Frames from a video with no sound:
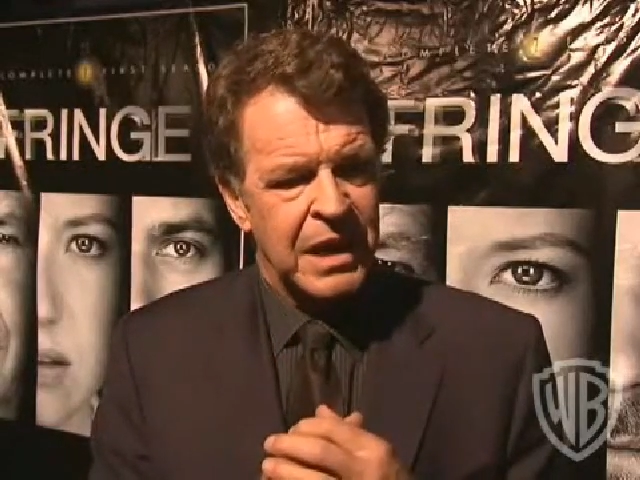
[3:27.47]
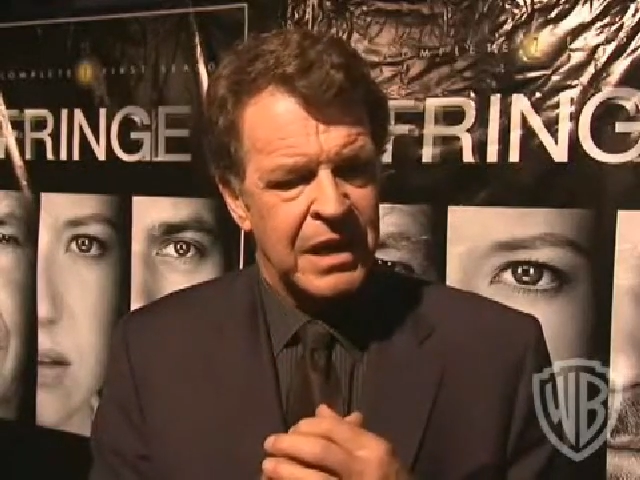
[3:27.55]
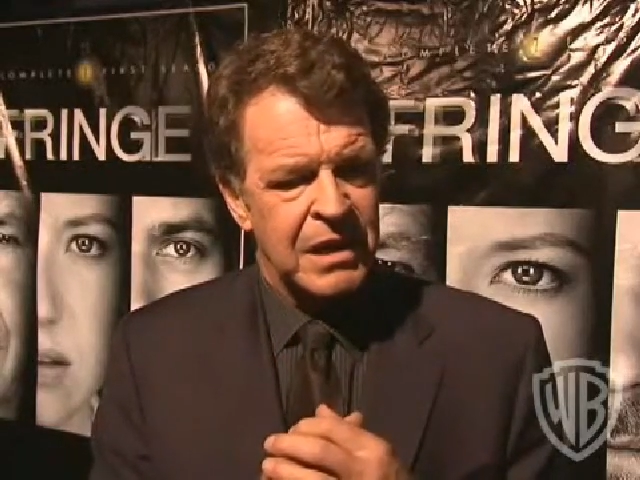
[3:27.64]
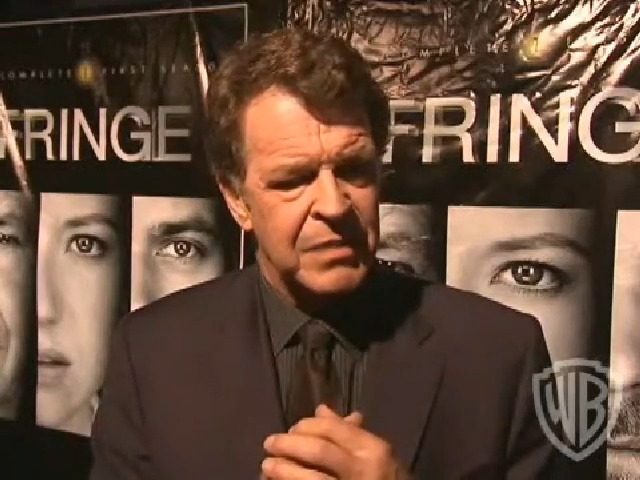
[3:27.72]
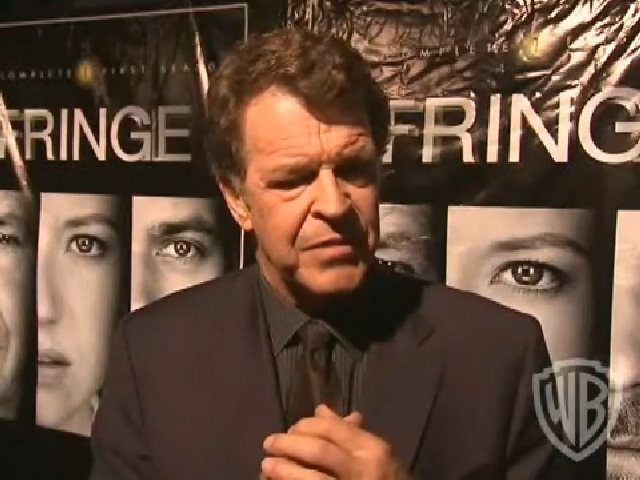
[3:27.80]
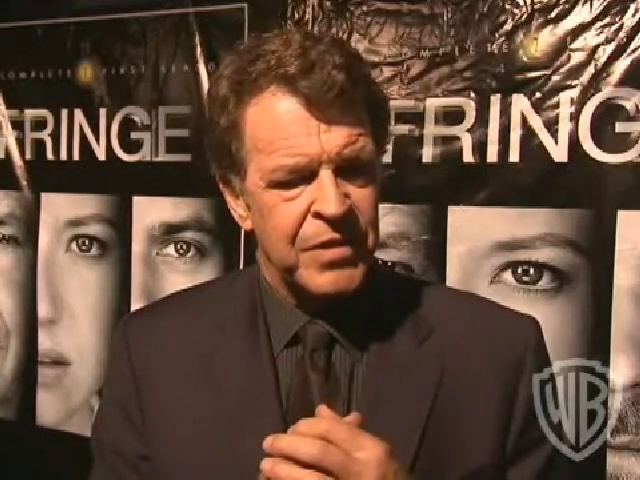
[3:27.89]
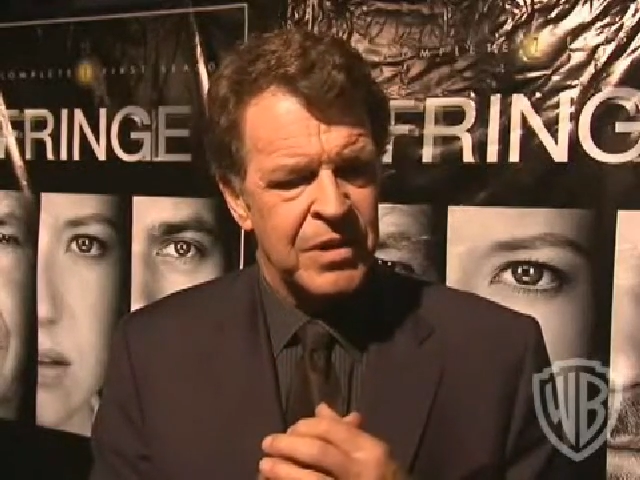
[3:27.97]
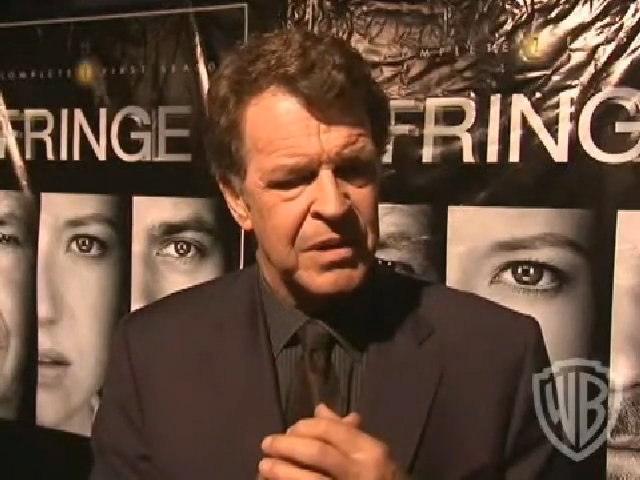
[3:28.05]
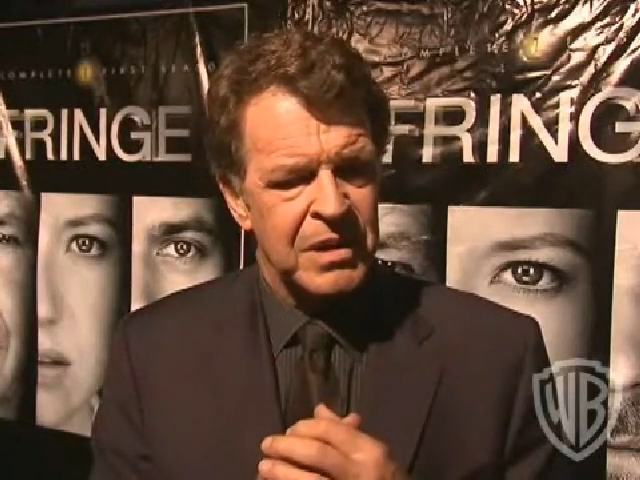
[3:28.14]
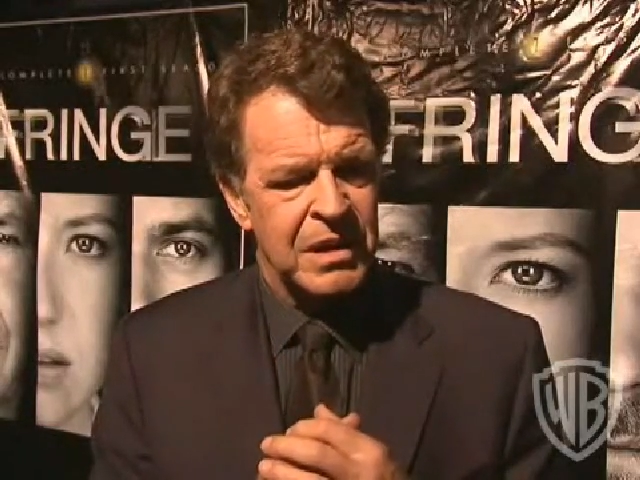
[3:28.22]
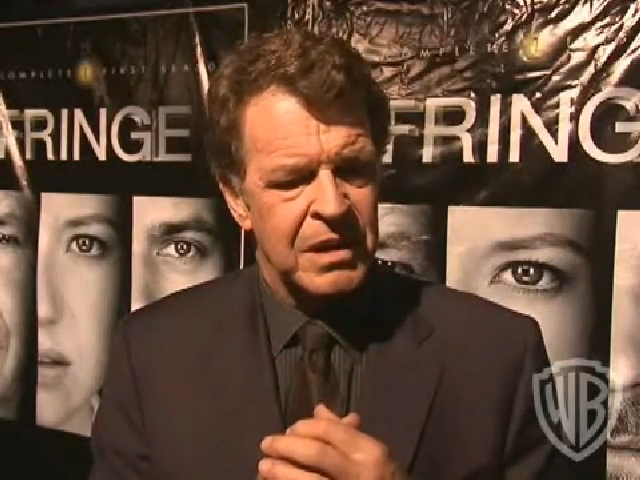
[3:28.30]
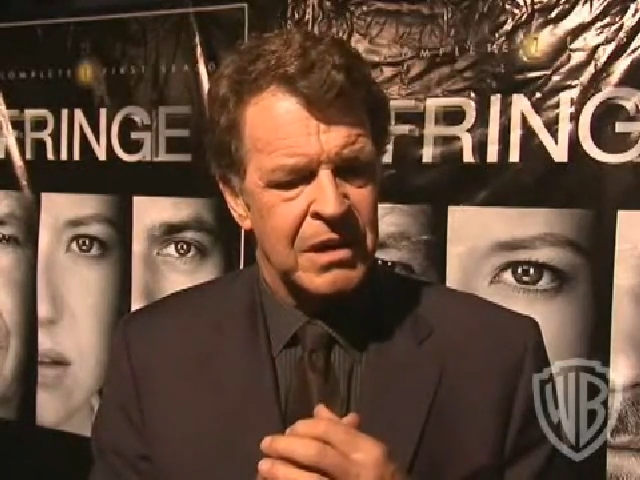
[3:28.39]
and I'm very
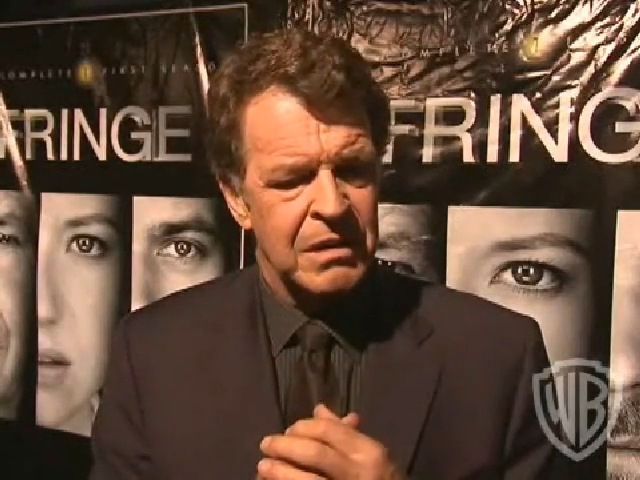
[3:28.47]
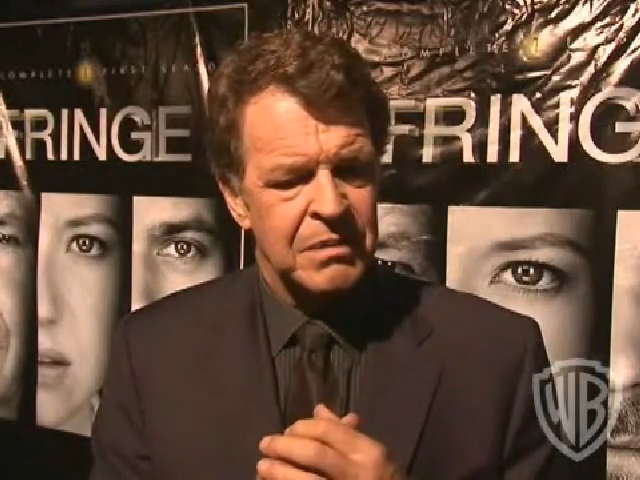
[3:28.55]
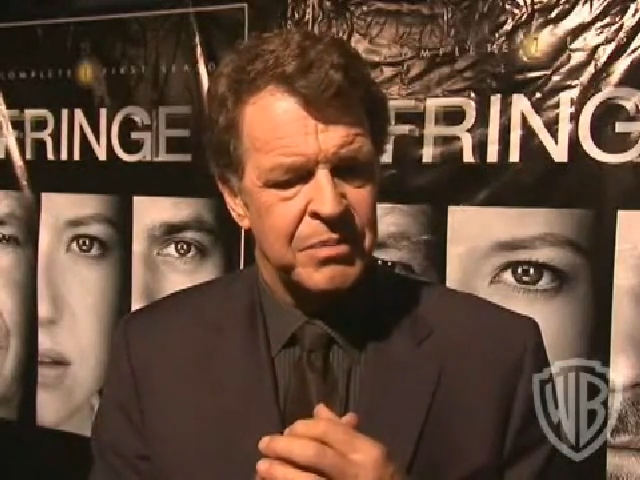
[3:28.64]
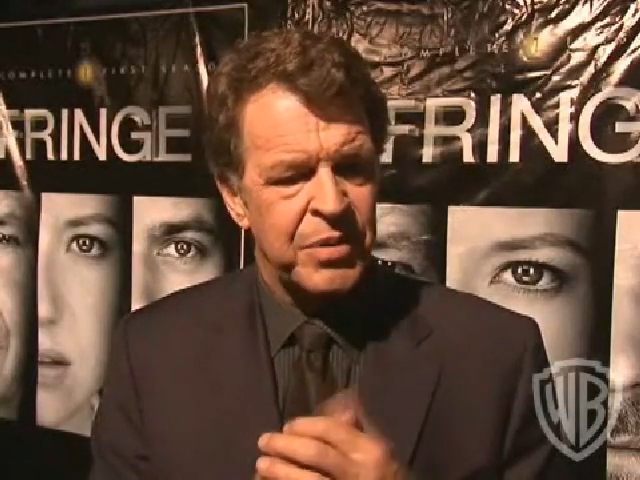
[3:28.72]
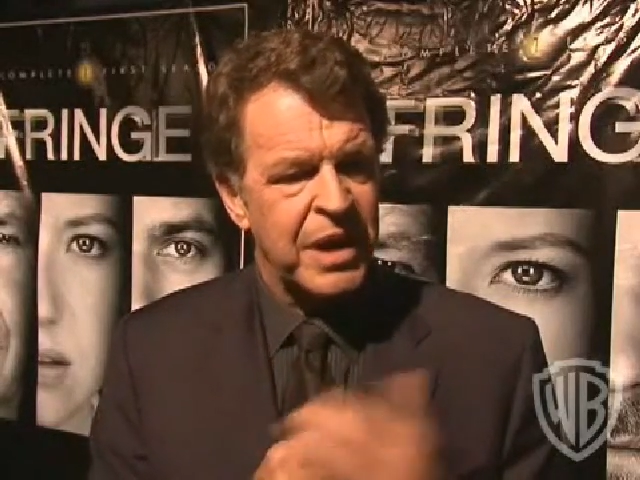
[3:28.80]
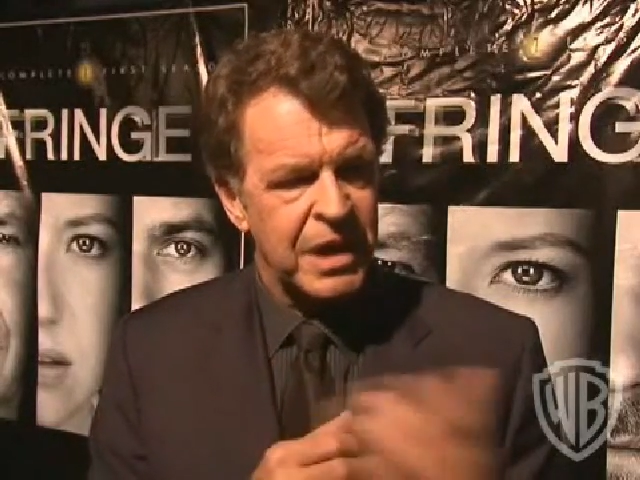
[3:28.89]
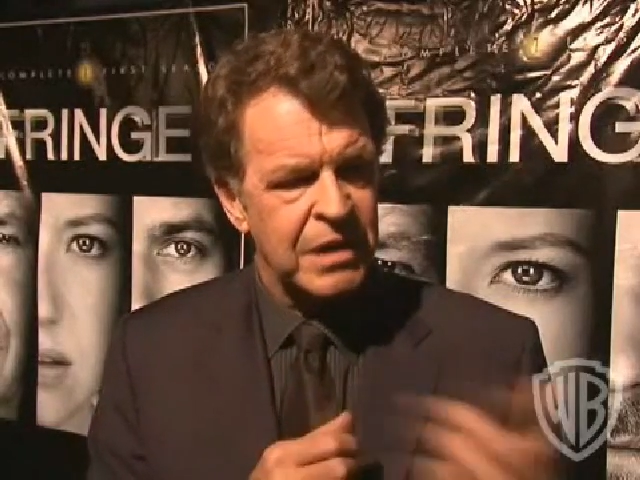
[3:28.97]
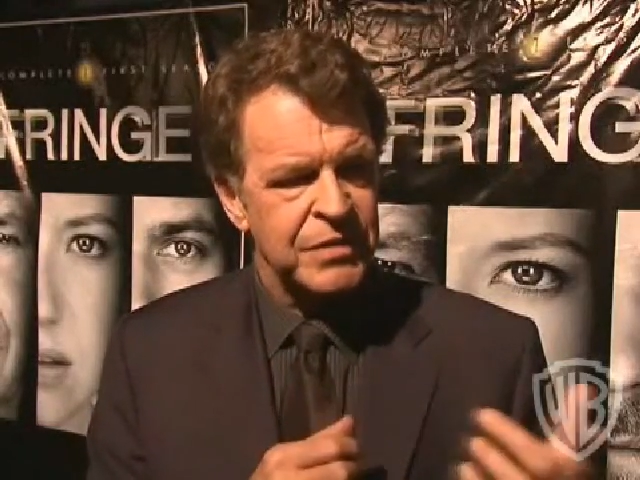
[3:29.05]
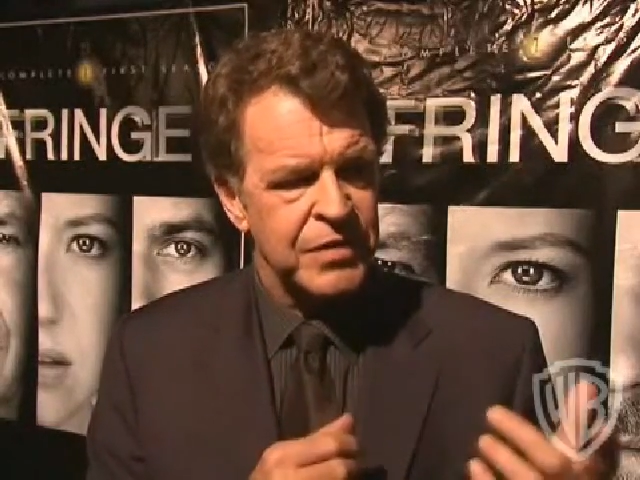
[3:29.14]
proud,